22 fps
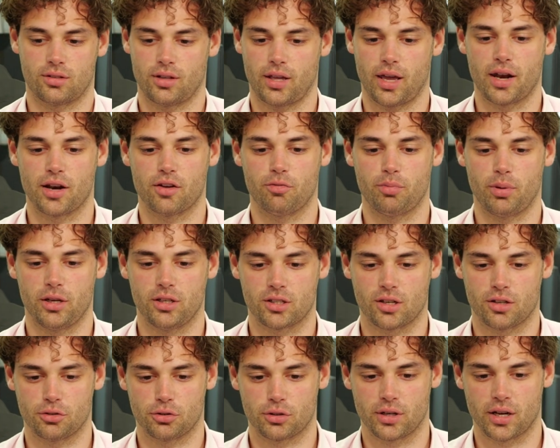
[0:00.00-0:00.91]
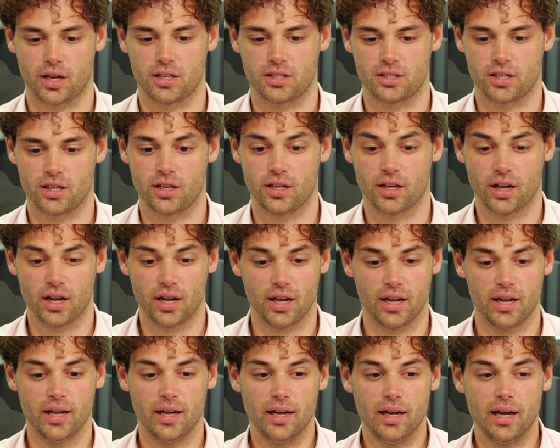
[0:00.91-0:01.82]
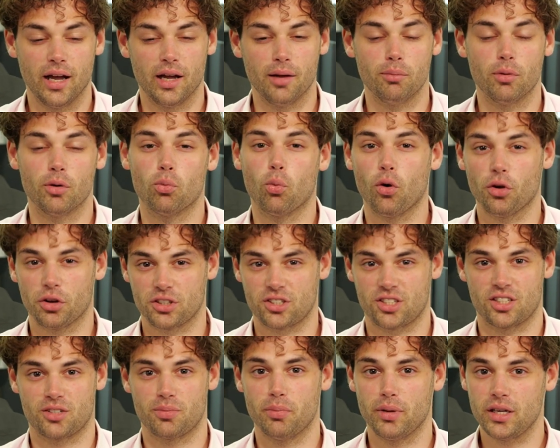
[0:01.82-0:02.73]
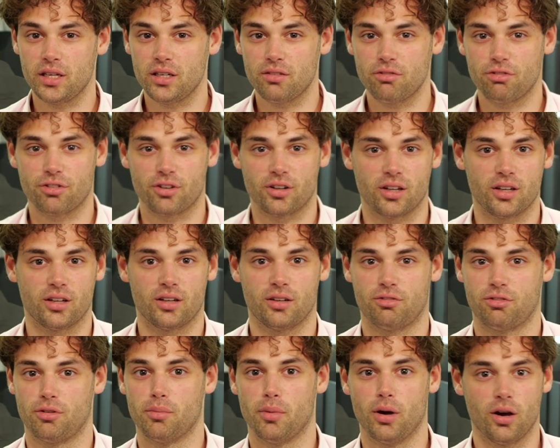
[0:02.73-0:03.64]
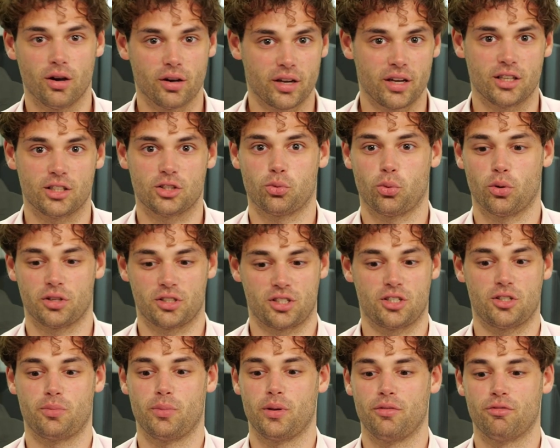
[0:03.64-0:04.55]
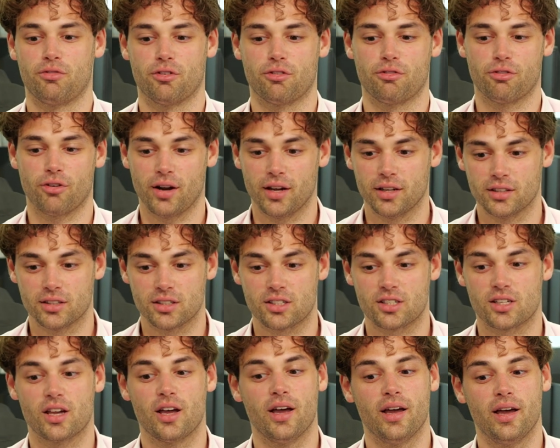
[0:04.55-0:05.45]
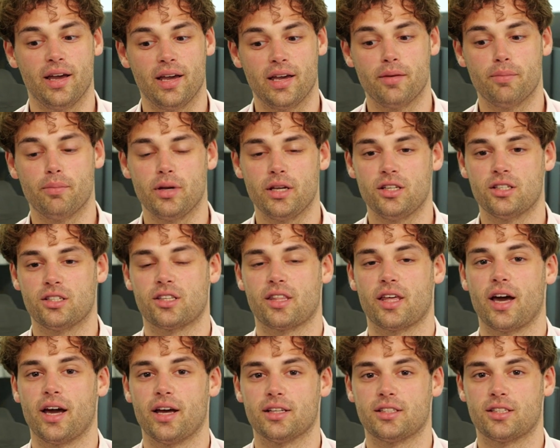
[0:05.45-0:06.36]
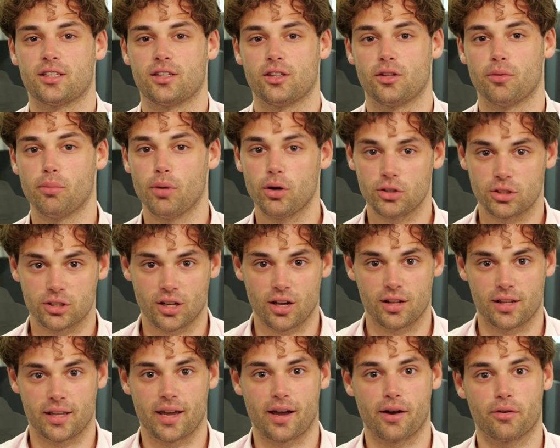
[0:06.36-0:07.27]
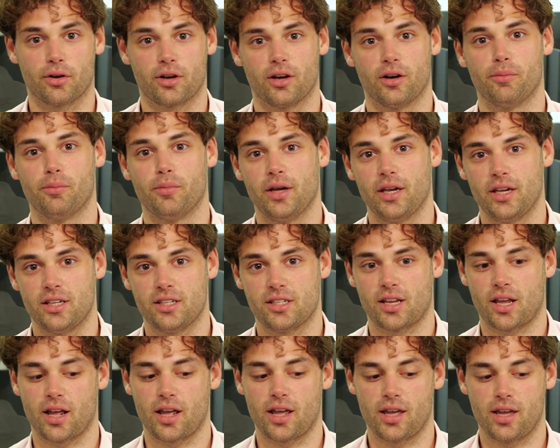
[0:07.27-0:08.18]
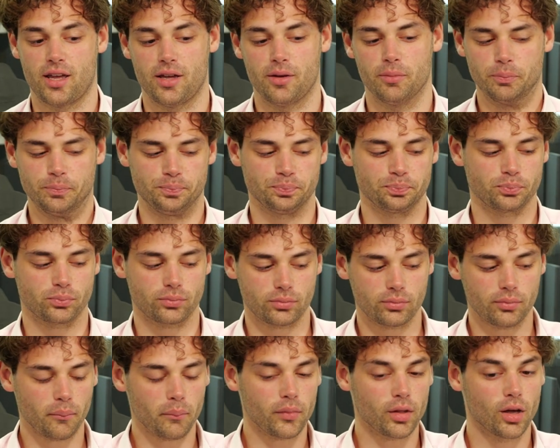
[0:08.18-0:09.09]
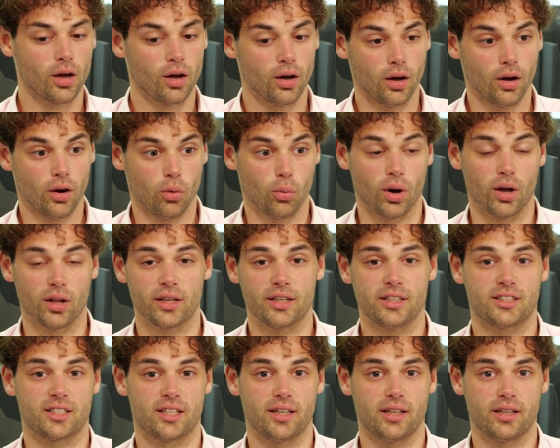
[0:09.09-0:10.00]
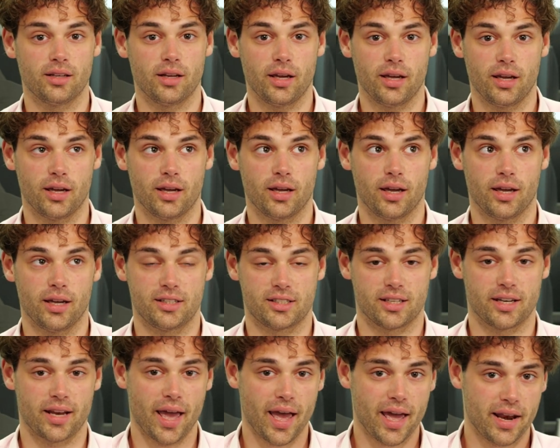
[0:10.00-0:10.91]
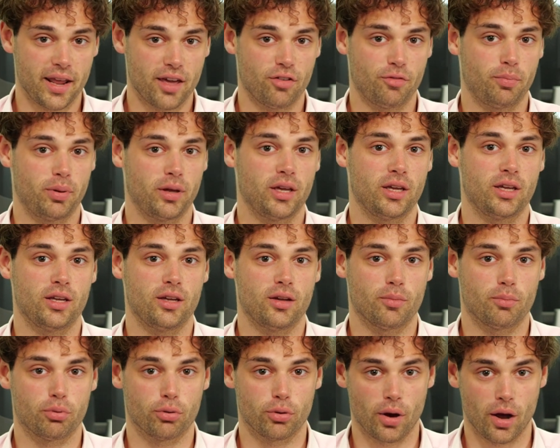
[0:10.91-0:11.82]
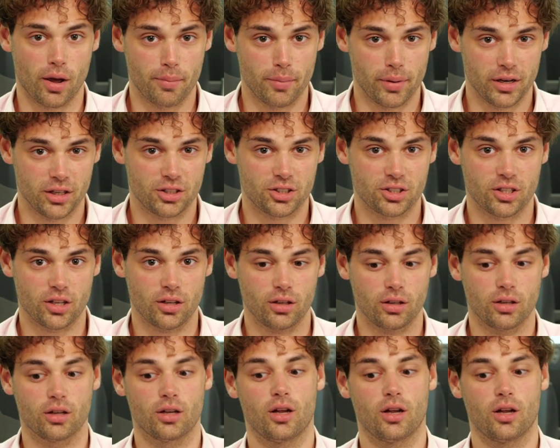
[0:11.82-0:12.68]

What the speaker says: the NFP's 180. And what does this mean for markets? What does this mean for France? It means that the most likely outcome is it's an NFP prime minister,